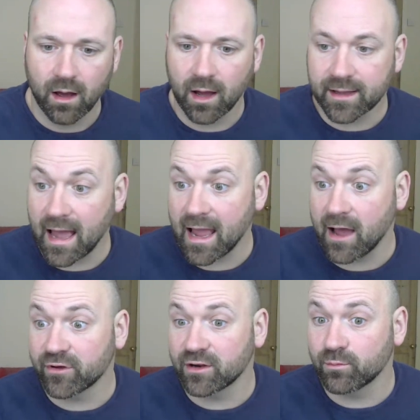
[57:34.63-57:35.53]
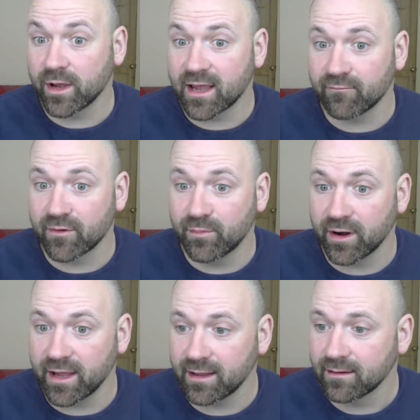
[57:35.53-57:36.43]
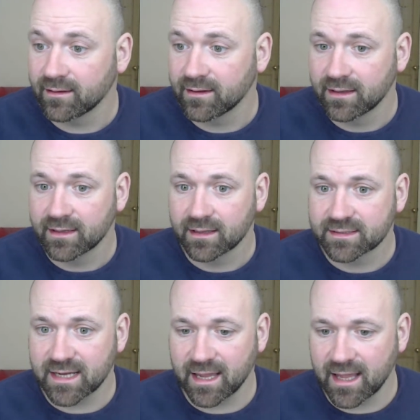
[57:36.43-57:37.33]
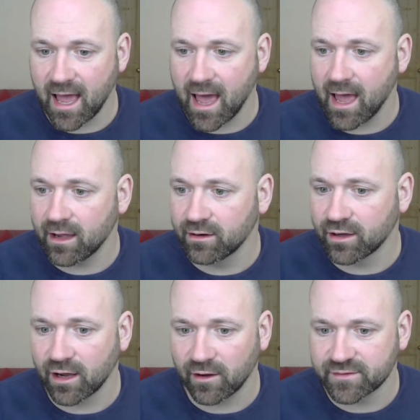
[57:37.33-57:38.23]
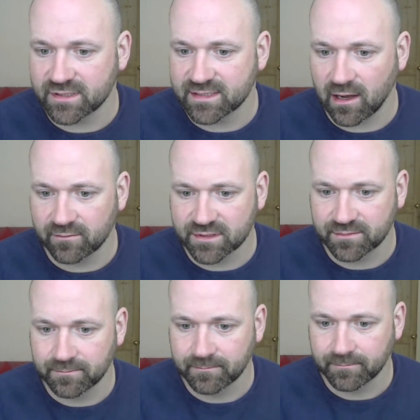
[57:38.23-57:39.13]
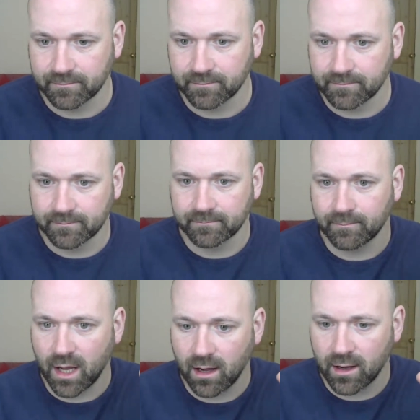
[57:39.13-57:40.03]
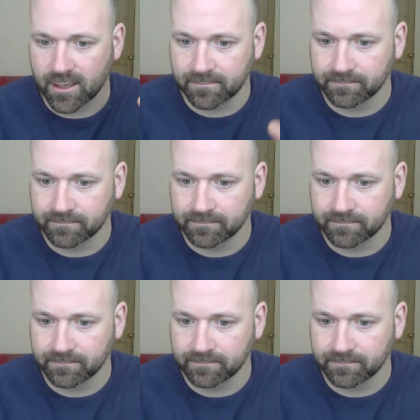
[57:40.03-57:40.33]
Okay, have a good week, everybody. Take care and look after yourselves. Bye.